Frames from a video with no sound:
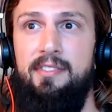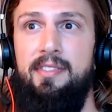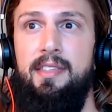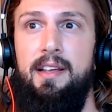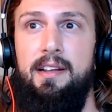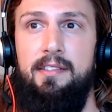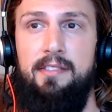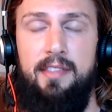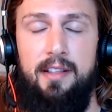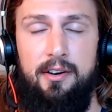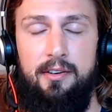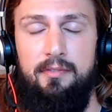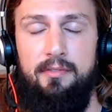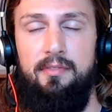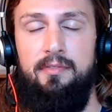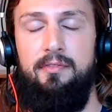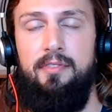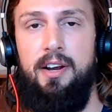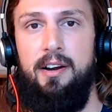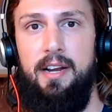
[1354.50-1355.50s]
things that are
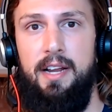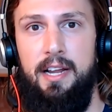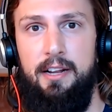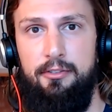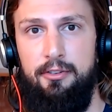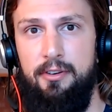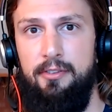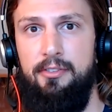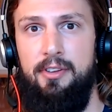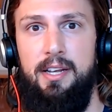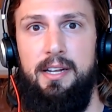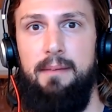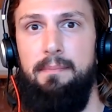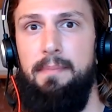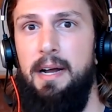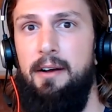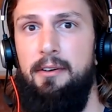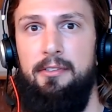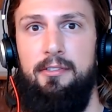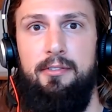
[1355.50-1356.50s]
very interesting
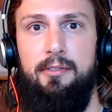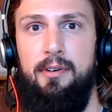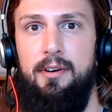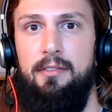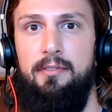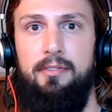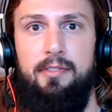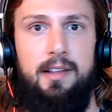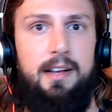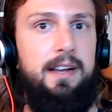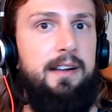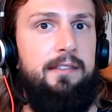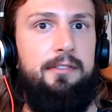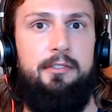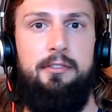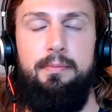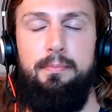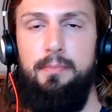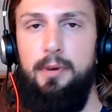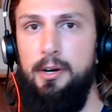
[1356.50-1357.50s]
about sort of like
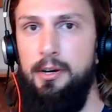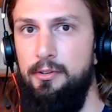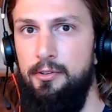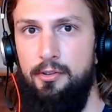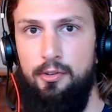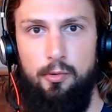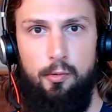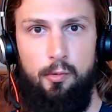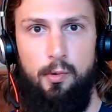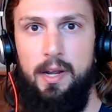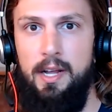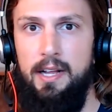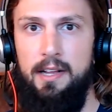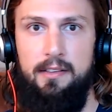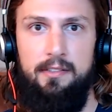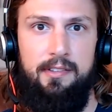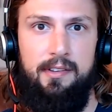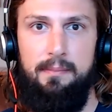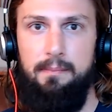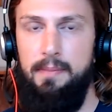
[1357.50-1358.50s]
smart
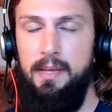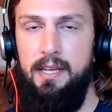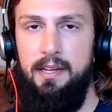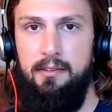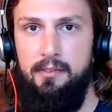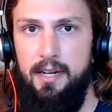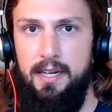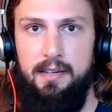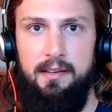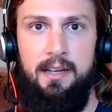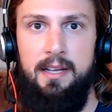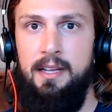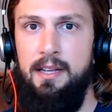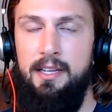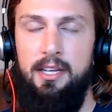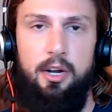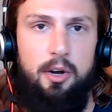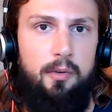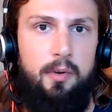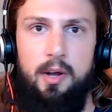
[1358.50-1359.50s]
grids and being like,
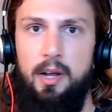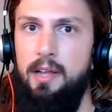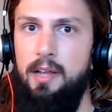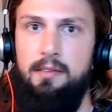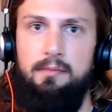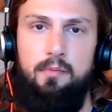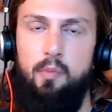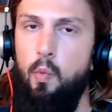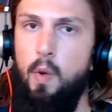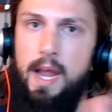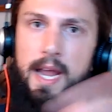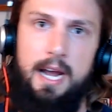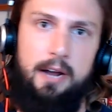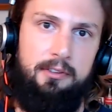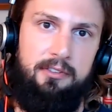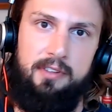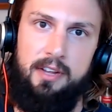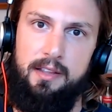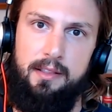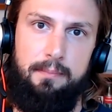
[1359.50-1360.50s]
and way
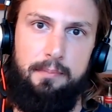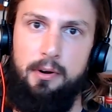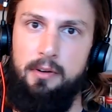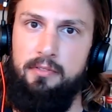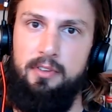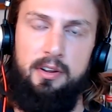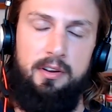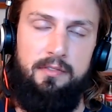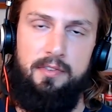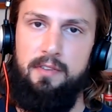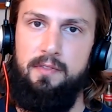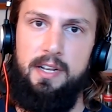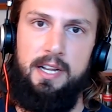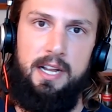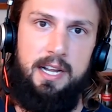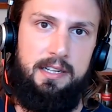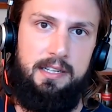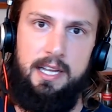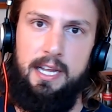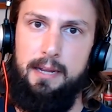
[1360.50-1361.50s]
outside the purview of even
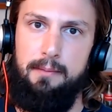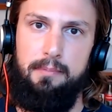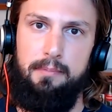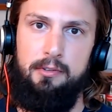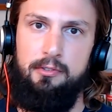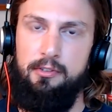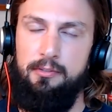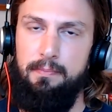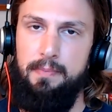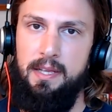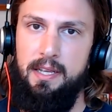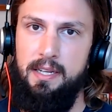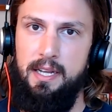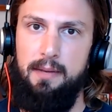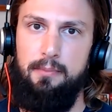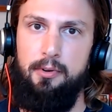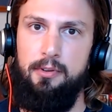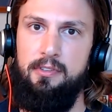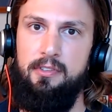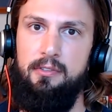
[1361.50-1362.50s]
Encamp, but just being
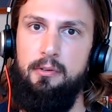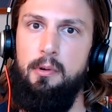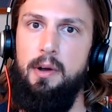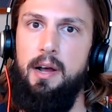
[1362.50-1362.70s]
able to